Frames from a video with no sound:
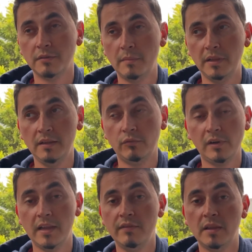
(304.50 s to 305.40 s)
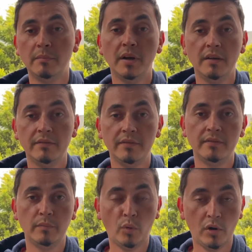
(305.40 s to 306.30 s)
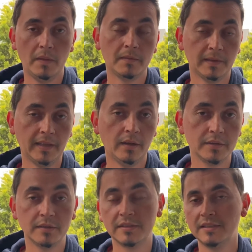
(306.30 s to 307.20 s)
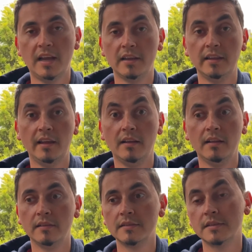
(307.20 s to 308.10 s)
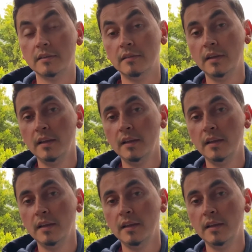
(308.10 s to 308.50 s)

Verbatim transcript: so I believe we're even above Portland right now. So it's not good at all. So